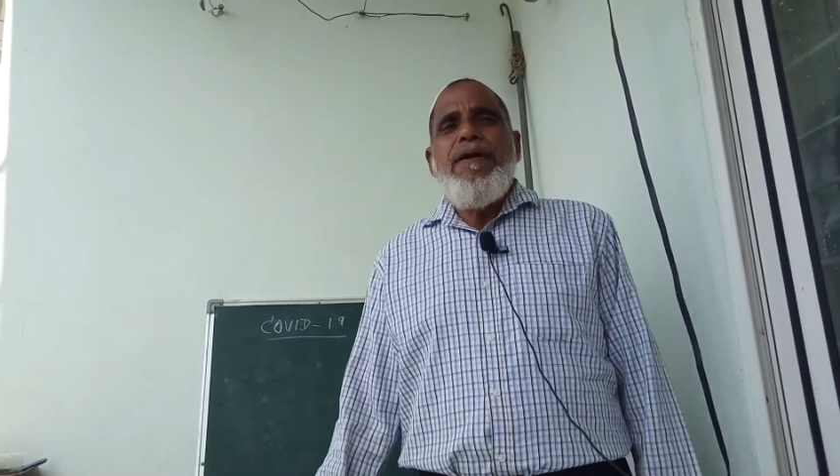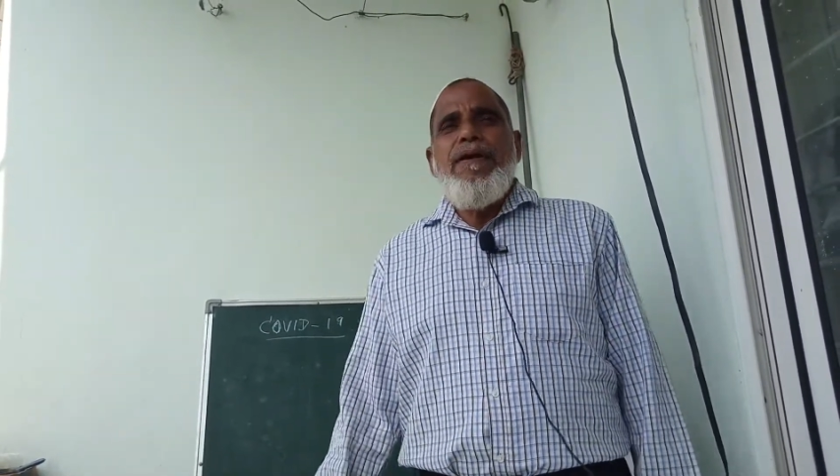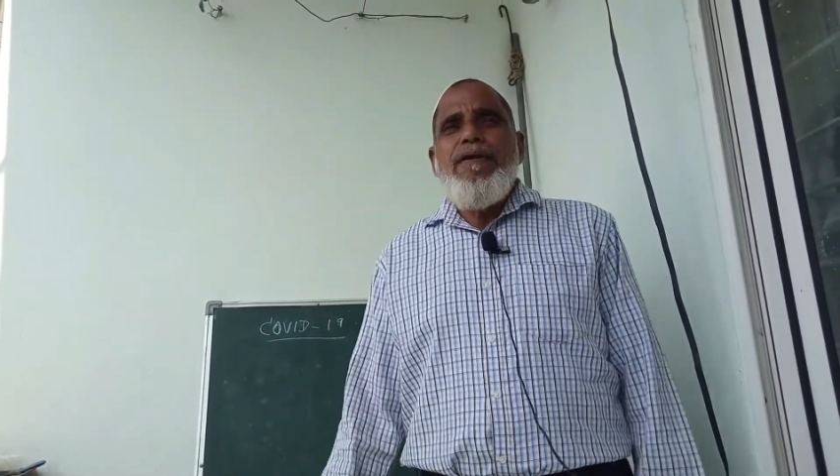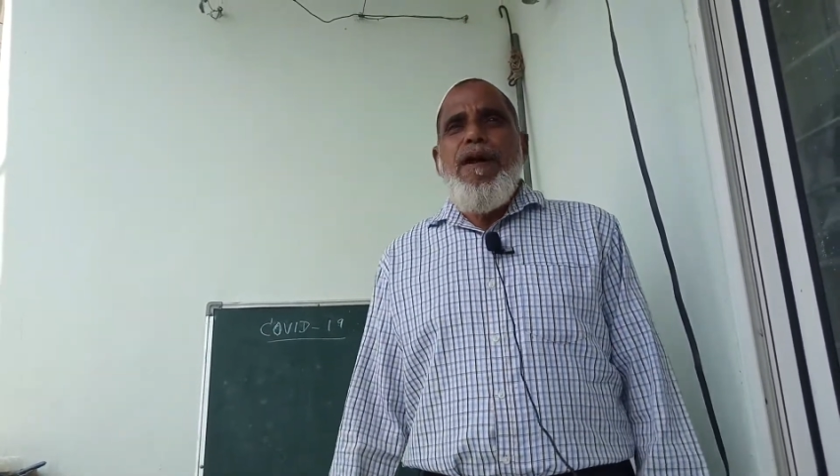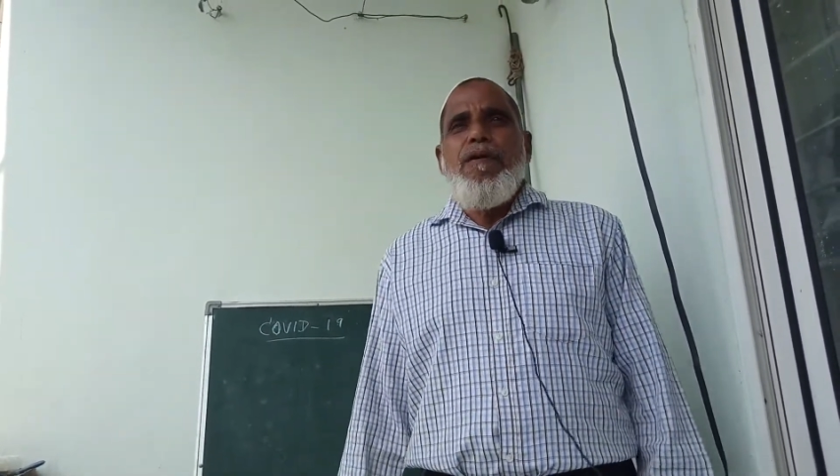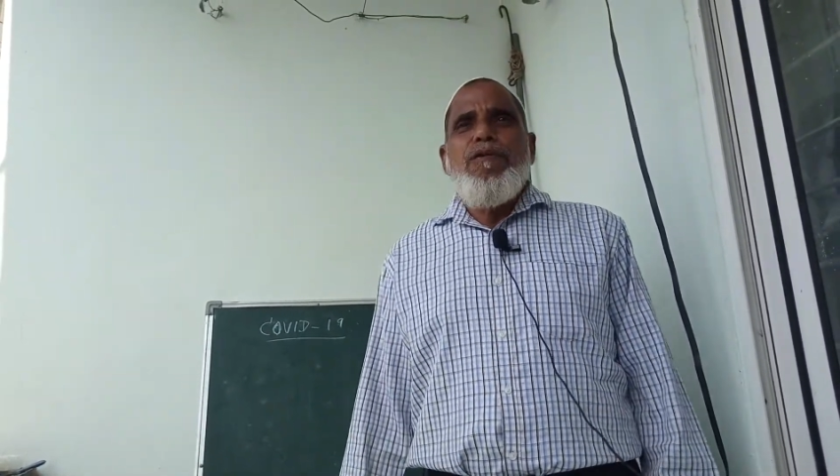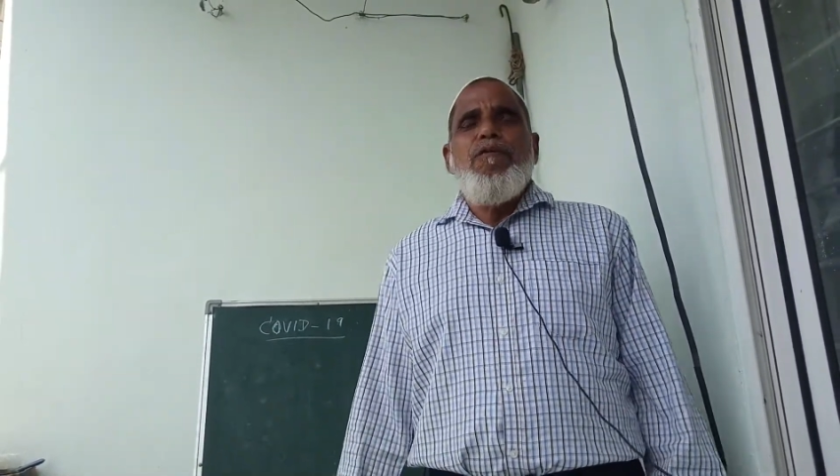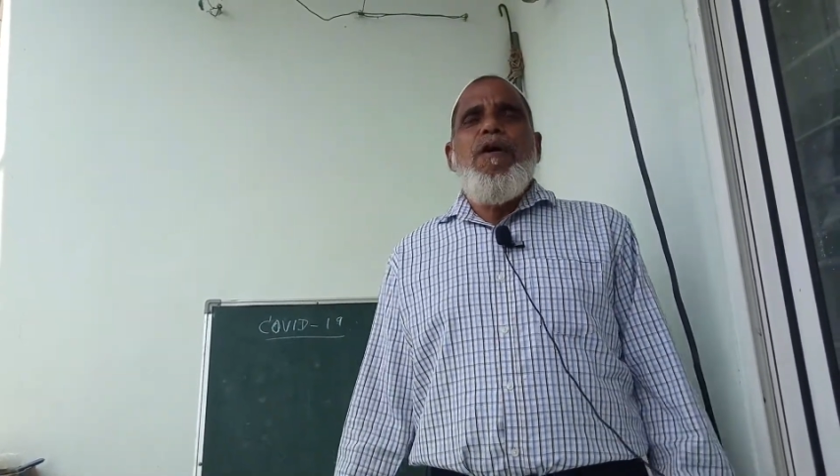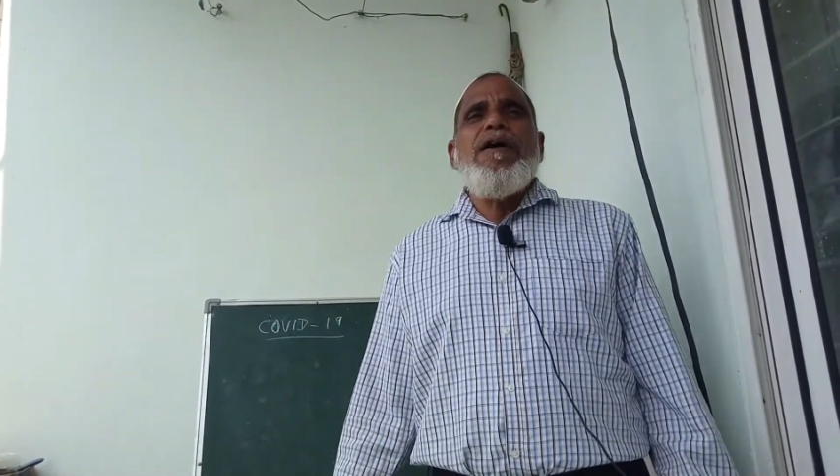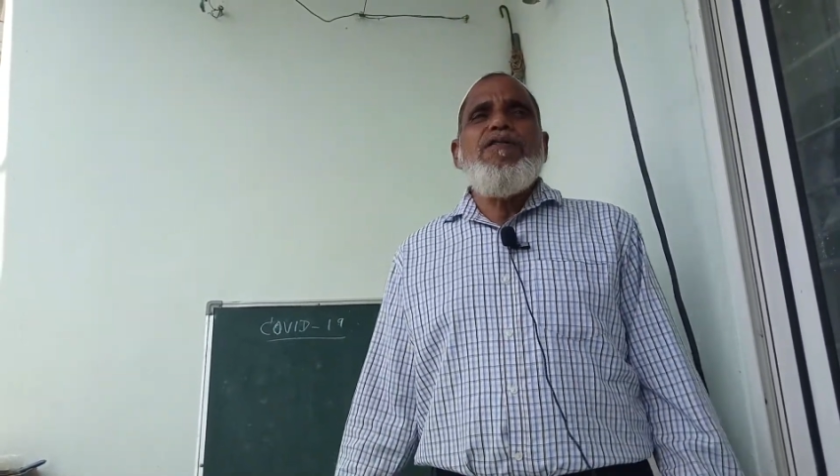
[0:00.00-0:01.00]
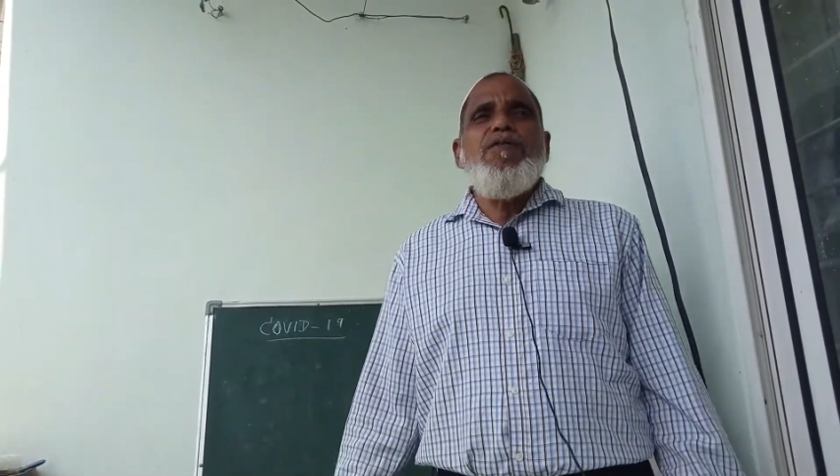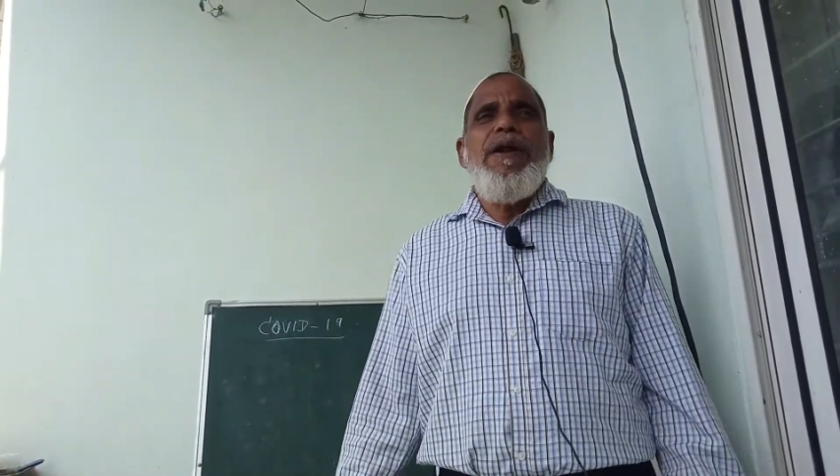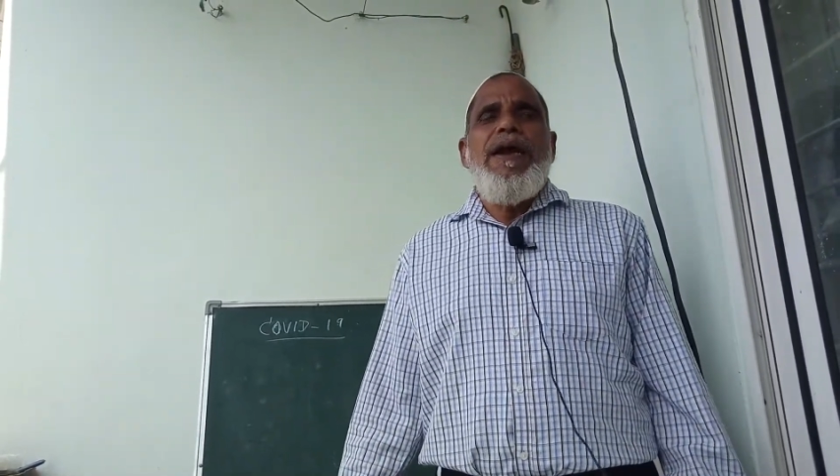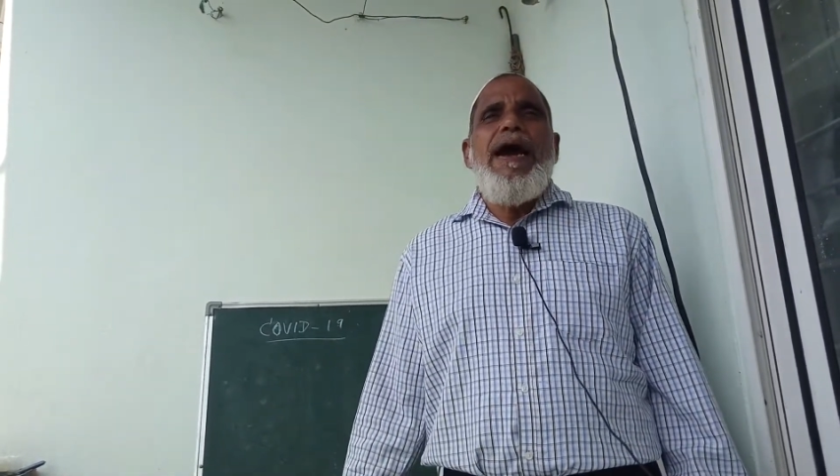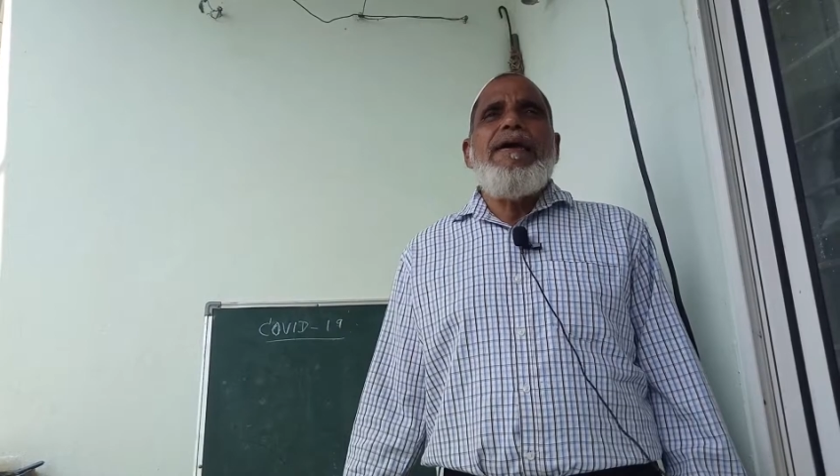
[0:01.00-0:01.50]
you have to wash
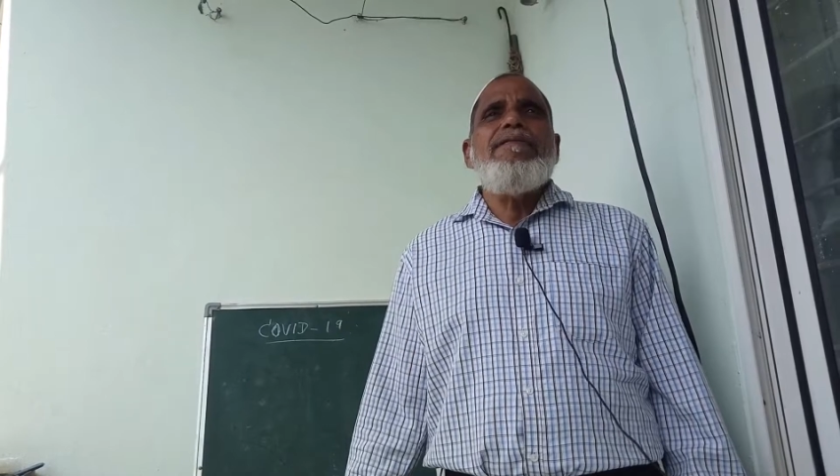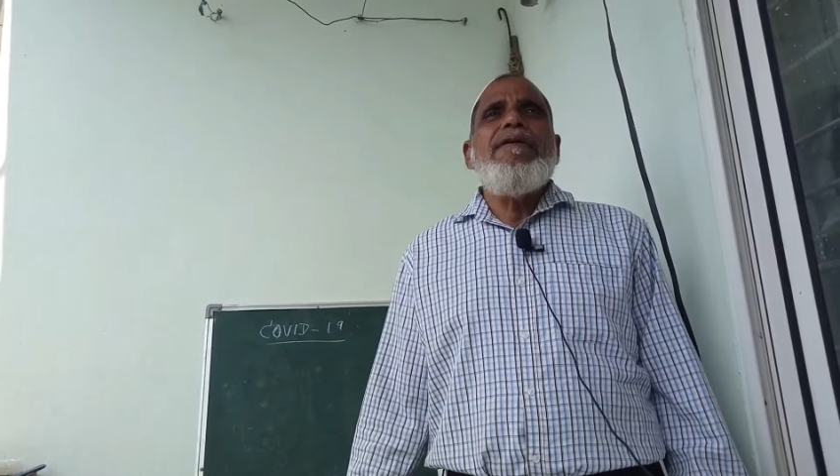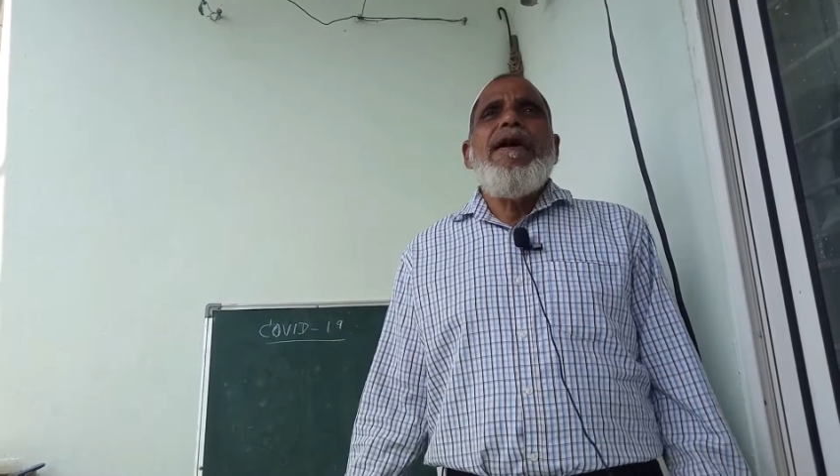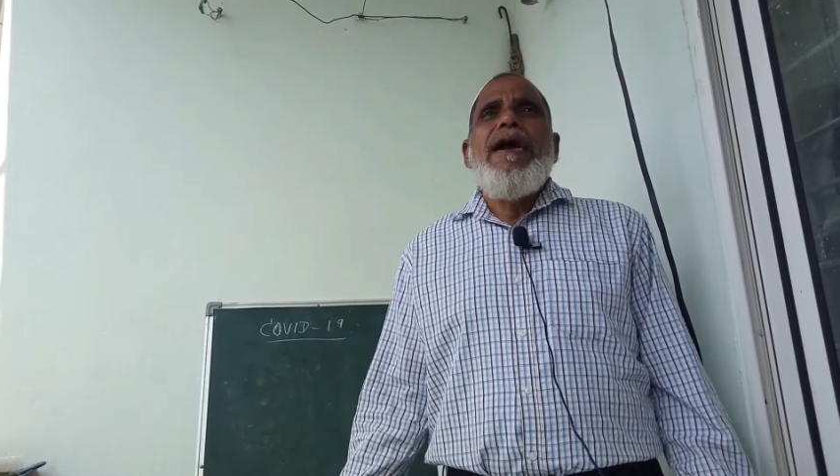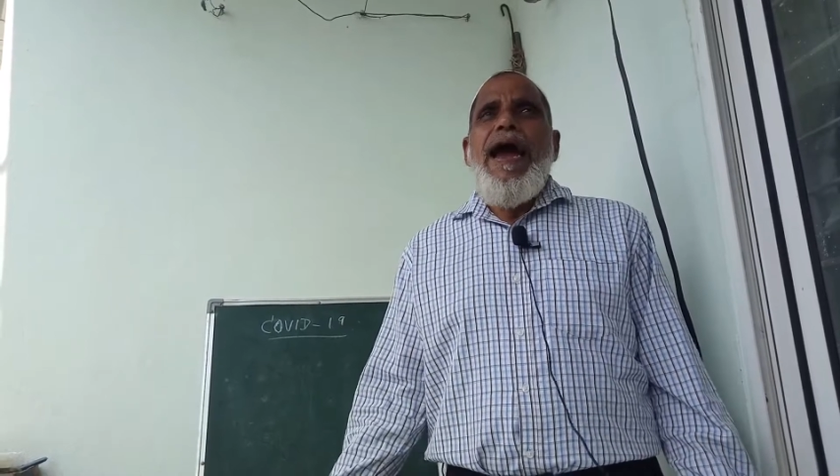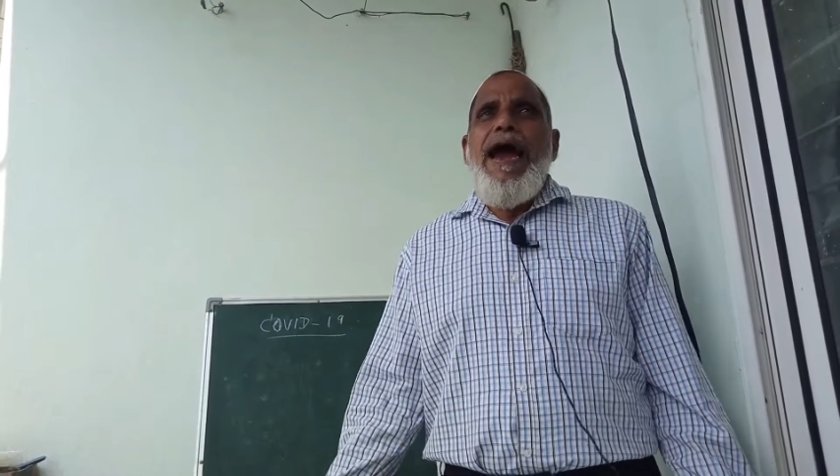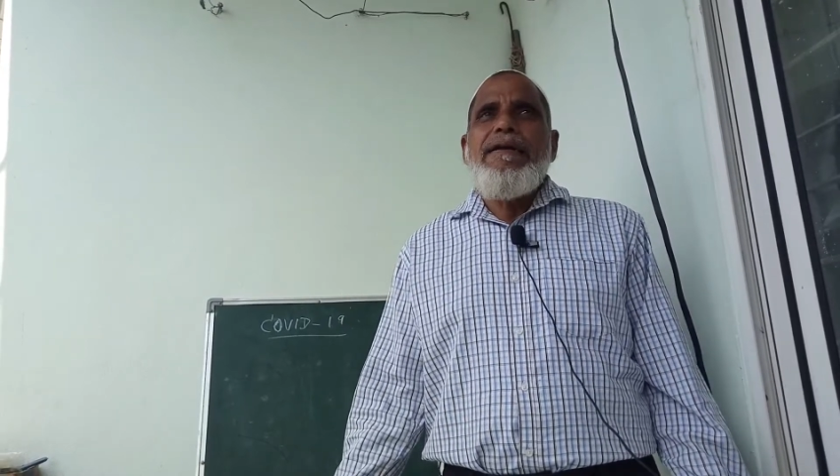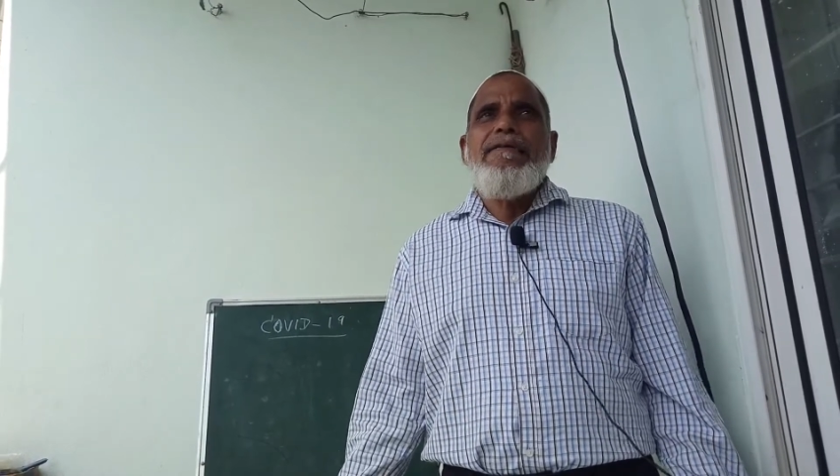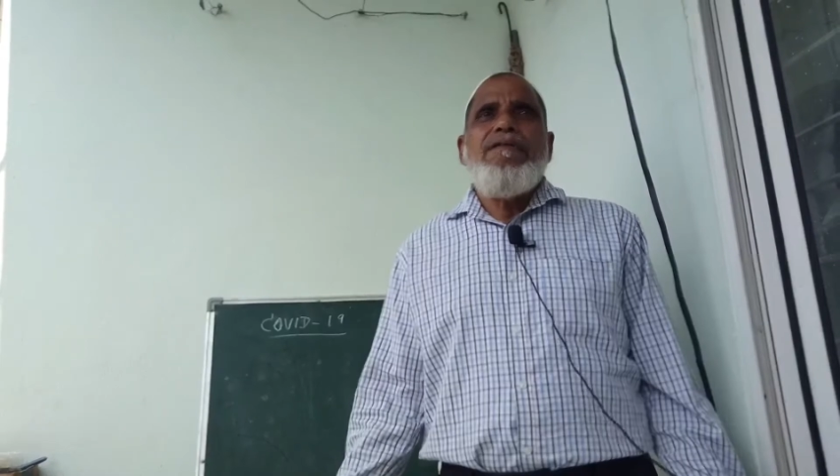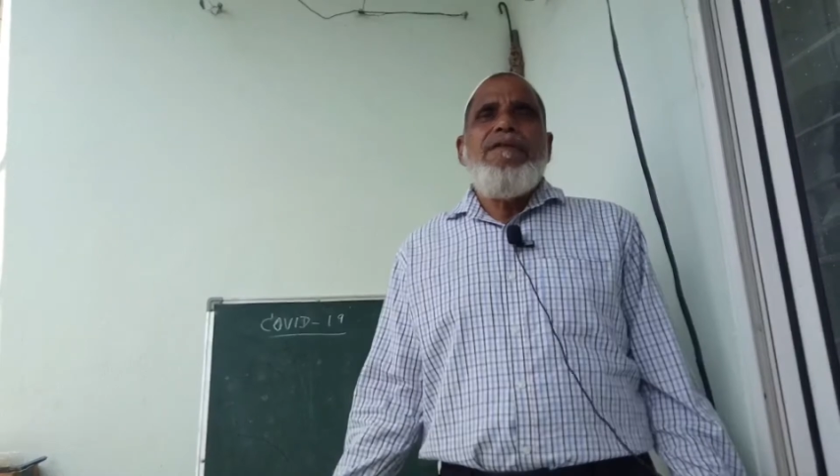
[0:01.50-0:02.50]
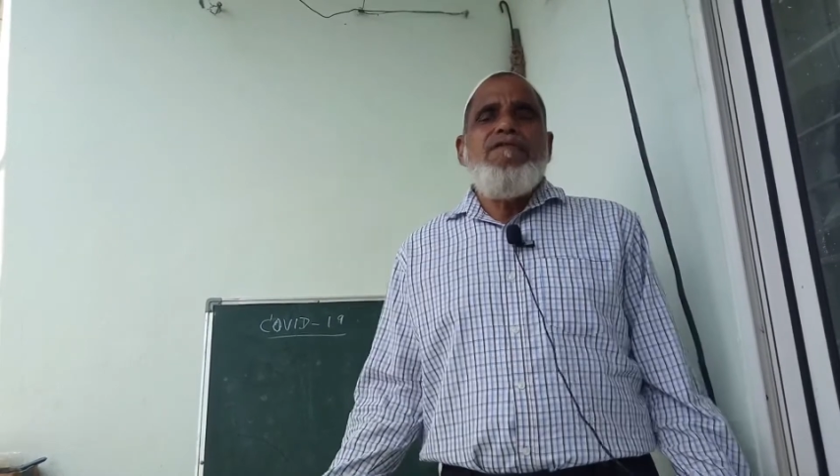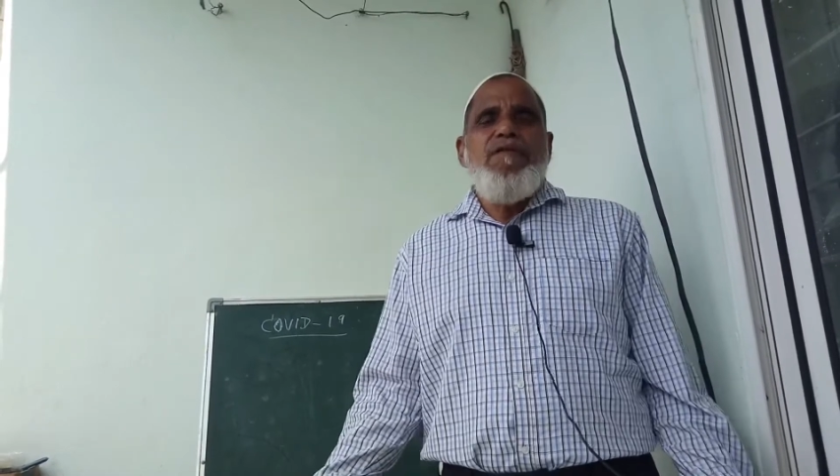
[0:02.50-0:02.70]
your hands,